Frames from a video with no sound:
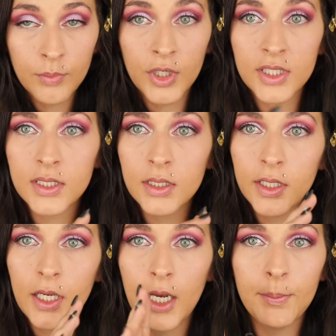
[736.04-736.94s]
Personally,
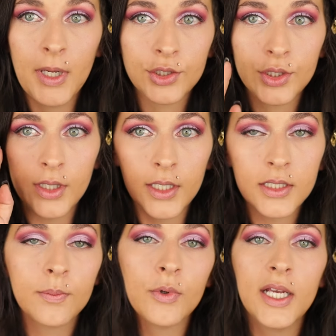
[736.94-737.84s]
I'm actually like
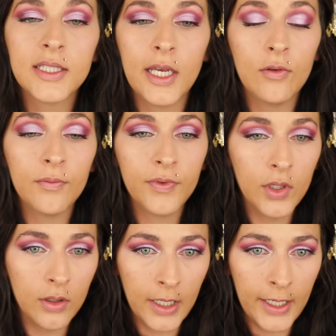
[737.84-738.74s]
surprised. I don't
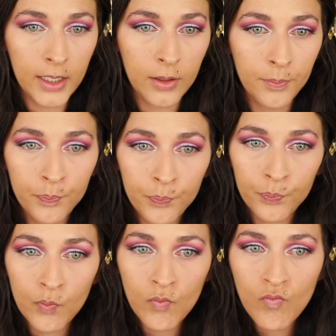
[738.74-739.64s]
feel like,
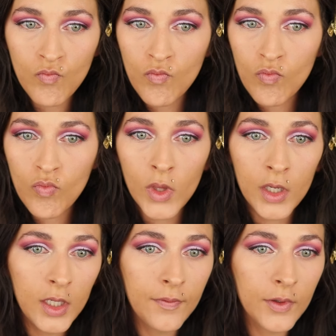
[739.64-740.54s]

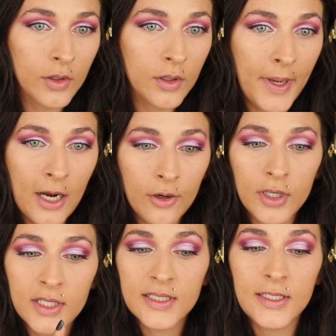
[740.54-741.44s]
even though the powder
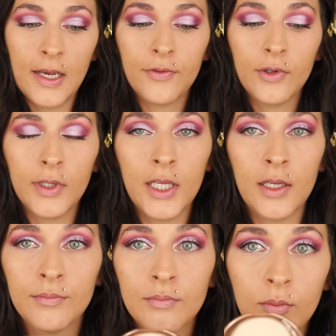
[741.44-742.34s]
is
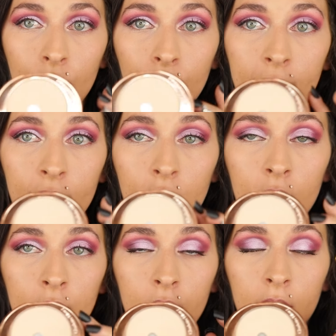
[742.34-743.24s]
definitely
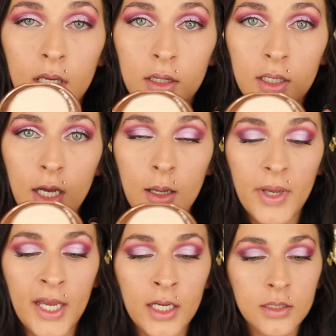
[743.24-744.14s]
brighter in the
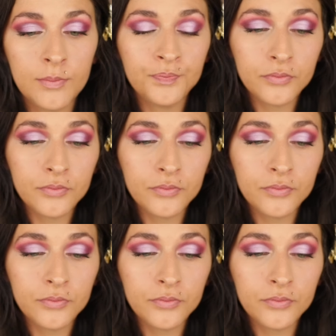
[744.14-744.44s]
compact,